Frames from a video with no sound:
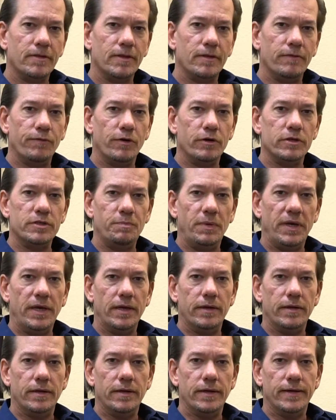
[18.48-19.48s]
First
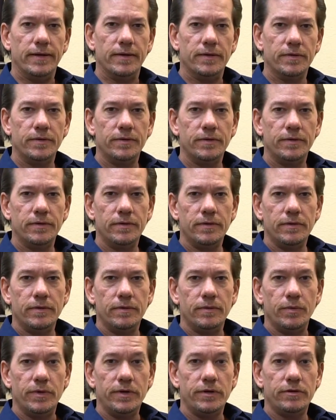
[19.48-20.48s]
being
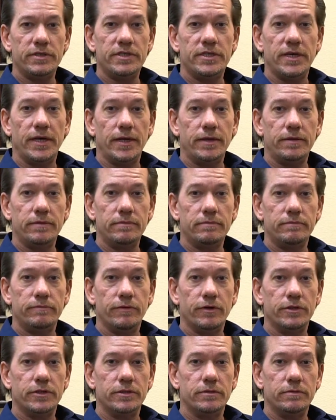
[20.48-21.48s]
Windows 10
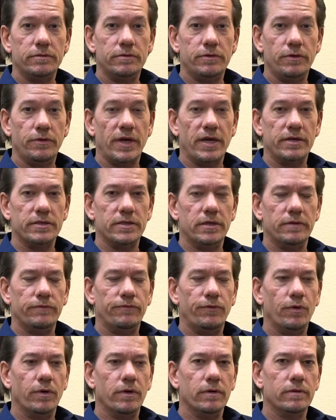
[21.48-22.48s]
version
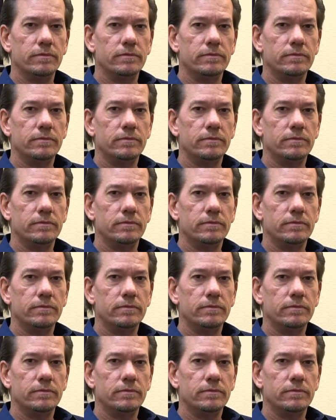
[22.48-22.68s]
2004.